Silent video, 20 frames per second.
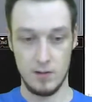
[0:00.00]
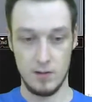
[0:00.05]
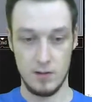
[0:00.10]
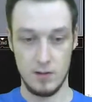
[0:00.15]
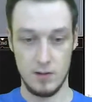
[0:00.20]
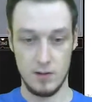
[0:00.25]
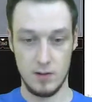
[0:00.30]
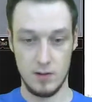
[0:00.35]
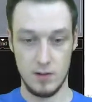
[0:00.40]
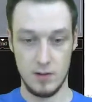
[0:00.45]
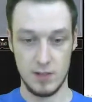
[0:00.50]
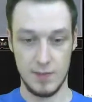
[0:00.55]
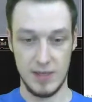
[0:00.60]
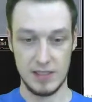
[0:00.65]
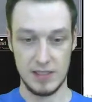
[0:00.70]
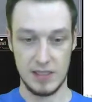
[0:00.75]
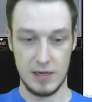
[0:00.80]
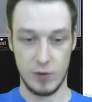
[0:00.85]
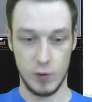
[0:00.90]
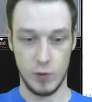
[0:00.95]
It's amazing
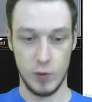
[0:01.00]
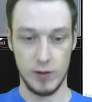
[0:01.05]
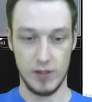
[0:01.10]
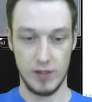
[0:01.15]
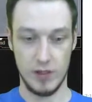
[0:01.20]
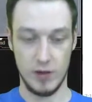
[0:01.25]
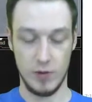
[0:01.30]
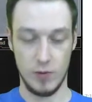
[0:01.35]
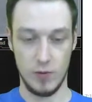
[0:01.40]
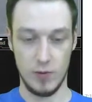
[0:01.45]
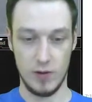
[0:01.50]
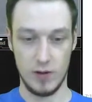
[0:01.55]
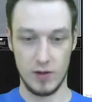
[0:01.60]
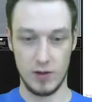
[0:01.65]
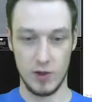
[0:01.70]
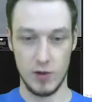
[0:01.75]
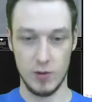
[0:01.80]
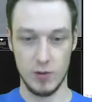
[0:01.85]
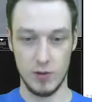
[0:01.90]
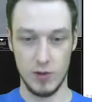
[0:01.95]
how quickly you
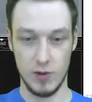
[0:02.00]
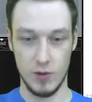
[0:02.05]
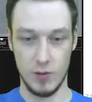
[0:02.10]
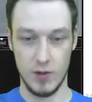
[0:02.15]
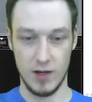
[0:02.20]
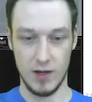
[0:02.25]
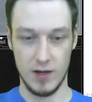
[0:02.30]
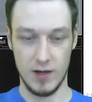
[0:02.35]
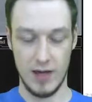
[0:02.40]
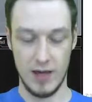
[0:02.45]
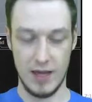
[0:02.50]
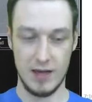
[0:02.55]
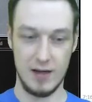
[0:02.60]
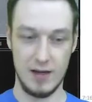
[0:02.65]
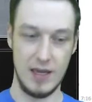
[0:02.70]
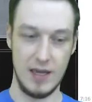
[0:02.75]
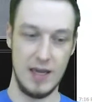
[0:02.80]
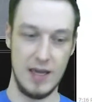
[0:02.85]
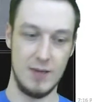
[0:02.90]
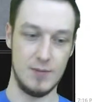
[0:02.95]
go to
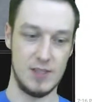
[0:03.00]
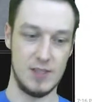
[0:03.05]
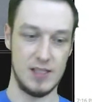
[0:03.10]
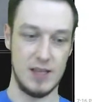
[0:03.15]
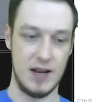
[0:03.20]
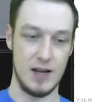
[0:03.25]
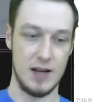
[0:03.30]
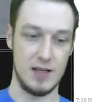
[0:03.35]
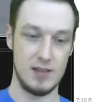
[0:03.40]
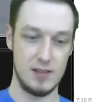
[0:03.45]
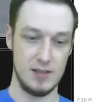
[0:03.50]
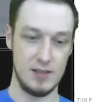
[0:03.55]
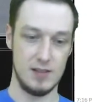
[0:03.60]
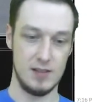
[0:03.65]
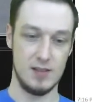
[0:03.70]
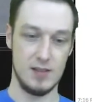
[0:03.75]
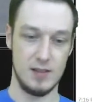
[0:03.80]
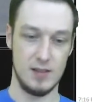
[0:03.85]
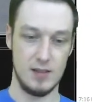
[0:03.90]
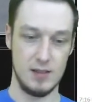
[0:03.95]
endgame status.
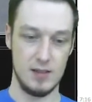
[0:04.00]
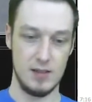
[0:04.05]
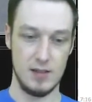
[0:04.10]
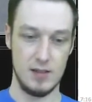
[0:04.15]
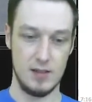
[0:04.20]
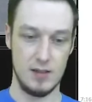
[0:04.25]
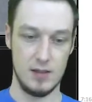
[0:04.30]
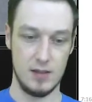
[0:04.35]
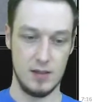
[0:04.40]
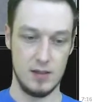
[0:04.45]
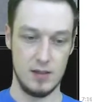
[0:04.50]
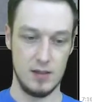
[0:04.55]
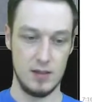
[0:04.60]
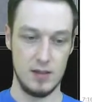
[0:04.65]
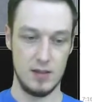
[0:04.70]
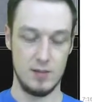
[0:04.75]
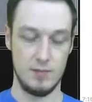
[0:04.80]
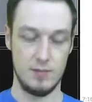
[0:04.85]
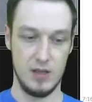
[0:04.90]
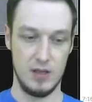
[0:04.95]

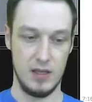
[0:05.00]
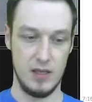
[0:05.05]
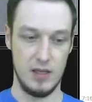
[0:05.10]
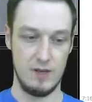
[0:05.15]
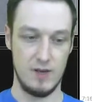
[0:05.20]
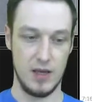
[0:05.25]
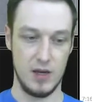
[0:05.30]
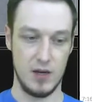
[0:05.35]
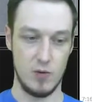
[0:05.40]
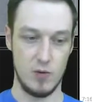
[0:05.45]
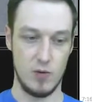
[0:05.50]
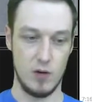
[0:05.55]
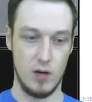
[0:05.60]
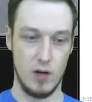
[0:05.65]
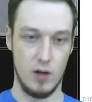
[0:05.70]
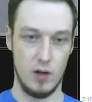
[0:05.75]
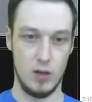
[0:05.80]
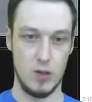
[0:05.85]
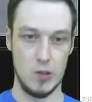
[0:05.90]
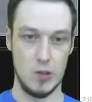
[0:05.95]
Oblivion
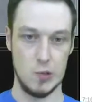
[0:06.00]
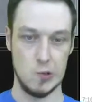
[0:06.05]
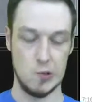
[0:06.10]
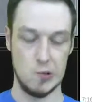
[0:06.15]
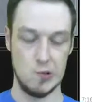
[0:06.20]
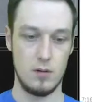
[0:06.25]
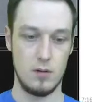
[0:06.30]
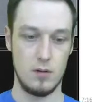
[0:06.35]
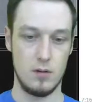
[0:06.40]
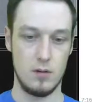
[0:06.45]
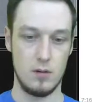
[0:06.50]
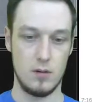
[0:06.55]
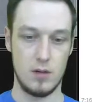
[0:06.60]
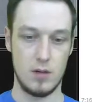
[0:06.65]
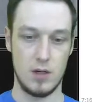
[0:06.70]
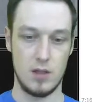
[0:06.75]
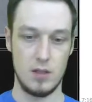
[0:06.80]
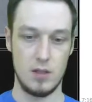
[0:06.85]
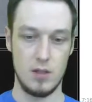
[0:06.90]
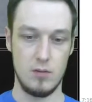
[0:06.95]
Ring.
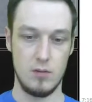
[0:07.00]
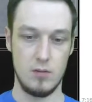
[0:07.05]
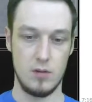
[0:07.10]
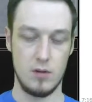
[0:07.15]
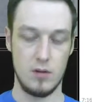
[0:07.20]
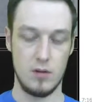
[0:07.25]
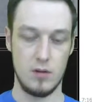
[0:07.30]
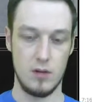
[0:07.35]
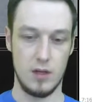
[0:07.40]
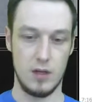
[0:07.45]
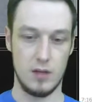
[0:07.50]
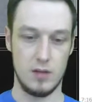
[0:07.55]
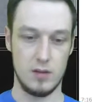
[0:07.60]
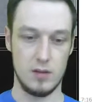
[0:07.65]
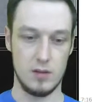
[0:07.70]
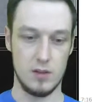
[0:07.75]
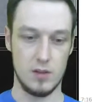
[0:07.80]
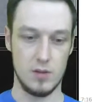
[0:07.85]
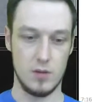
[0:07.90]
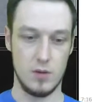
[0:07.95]
I don't think this
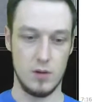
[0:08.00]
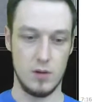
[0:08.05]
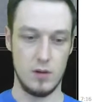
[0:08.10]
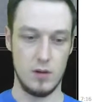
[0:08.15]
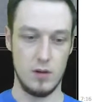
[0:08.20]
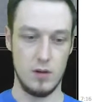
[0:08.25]
is worth it.